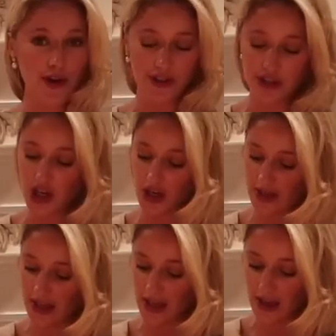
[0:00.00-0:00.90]
rather
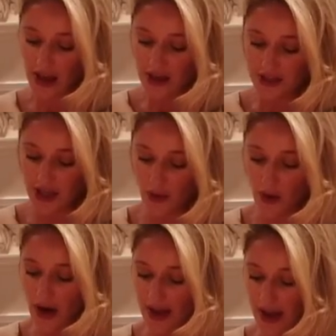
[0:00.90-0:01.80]
chunky,
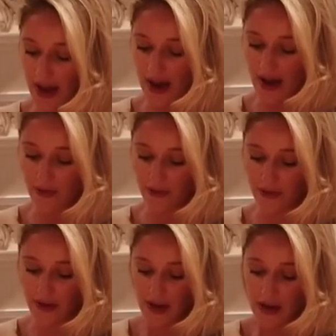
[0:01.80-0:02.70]
so I have
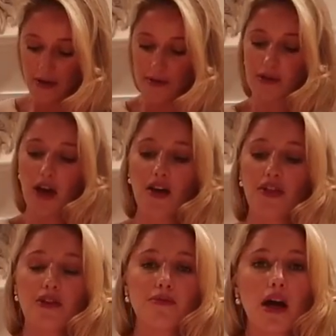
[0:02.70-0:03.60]

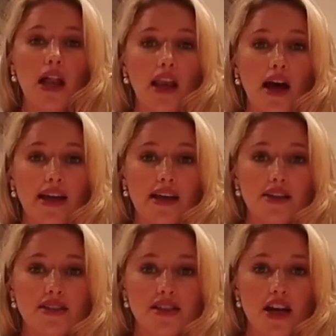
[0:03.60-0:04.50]
cut them
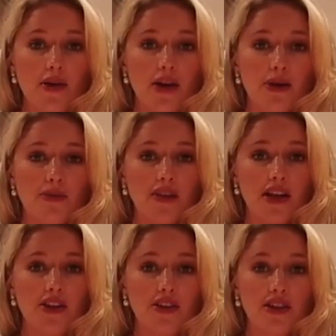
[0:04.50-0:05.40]
like so.
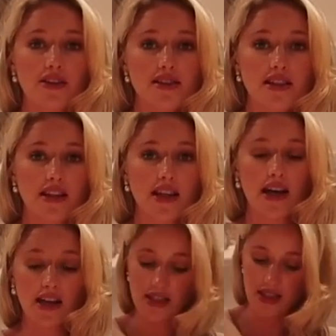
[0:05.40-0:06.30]
Hopefully you can see
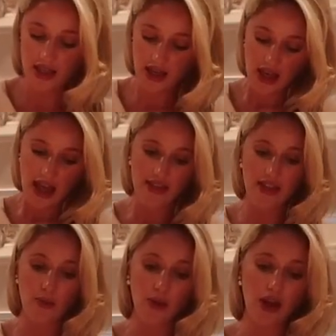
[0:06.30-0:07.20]
that. And
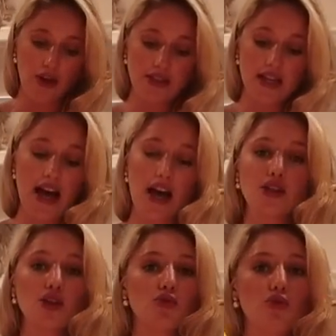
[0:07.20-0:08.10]
then we're going to
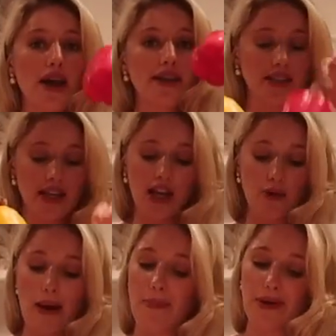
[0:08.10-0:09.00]
add red and yellow
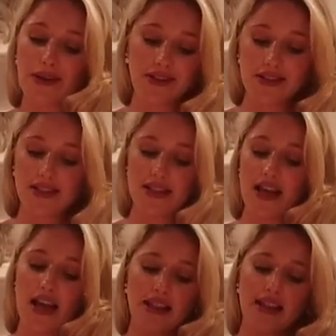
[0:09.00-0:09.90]
peppers.
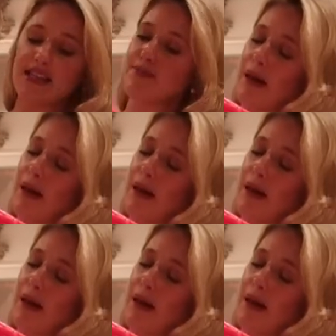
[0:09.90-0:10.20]
These